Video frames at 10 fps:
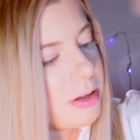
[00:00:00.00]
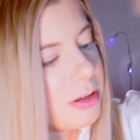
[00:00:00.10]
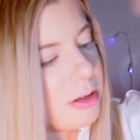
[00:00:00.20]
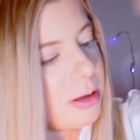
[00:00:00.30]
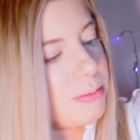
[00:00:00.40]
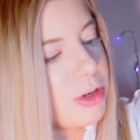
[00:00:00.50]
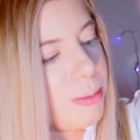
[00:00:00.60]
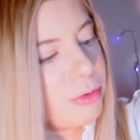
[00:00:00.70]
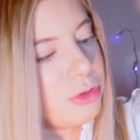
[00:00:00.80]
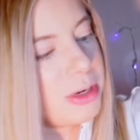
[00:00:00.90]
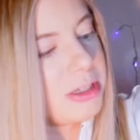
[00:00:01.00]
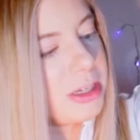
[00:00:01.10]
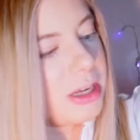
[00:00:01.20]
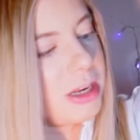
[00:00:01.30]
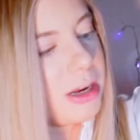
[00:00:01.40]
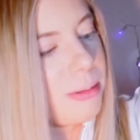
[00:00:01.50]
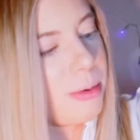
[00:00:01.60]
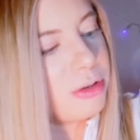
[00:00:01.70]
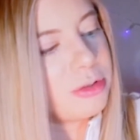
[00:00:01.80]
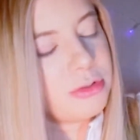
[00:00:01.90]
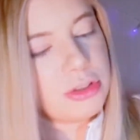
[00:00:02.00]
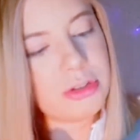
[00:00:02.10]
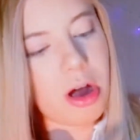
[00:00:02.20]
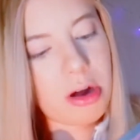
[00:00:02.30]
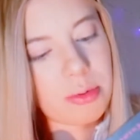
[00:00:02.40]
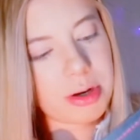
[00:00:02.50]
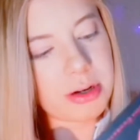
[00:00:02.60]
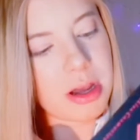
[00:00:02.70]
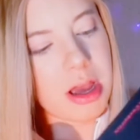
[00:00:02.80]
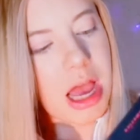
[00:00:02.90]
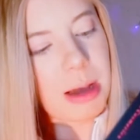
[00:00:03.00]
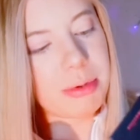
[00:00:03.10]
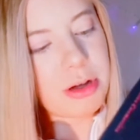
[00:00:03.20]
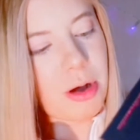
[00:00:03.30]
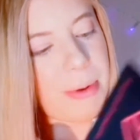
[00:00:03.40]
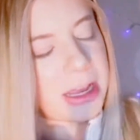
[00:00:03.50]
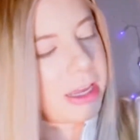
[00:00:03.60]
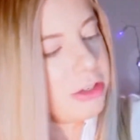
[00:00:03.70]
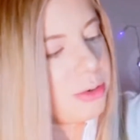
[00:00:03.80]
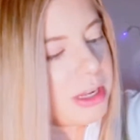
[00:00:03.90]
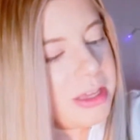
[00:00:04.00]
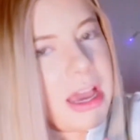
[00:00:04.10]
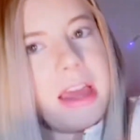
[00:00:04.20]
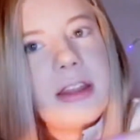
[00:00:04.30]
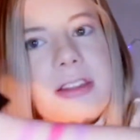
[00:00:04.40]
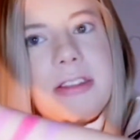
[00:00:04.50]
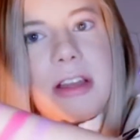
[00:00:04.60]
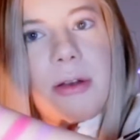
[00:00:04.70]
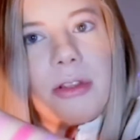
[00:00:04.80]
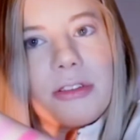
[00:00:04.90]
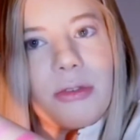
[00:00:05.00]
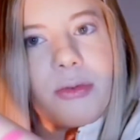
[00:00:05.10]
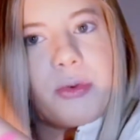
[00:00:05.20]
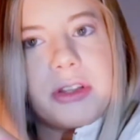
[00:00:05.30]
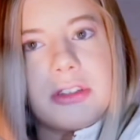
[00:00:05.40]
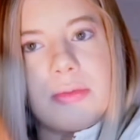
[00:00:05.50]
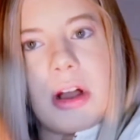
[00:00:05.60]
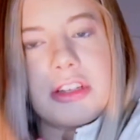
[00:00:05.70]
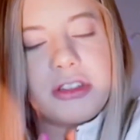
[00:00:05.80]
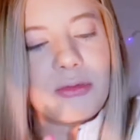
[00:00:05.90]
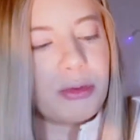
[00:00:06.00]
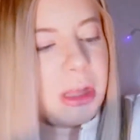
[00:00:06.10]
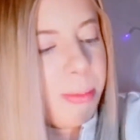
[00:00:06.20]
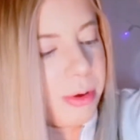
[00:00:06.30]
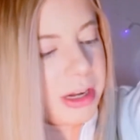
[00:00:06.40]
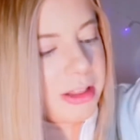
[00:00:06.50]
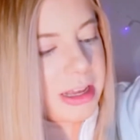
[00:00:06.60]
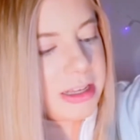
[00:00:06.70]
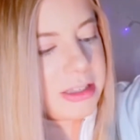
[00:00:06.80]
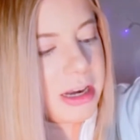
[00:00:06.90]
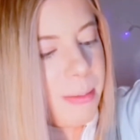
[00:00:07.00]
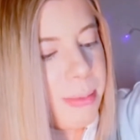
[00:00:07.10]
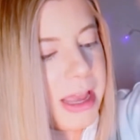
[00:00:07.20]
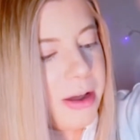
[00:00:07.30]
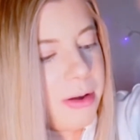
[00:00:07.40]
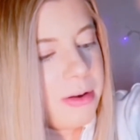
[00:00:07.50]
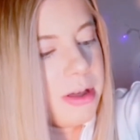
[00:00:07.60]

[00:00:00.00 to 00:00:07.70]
I'm double jointed and I'm also just awkward. I'm gonna go back into it again. This is how it looks with one swatch. It's really pretty. Like I said, I'm pale.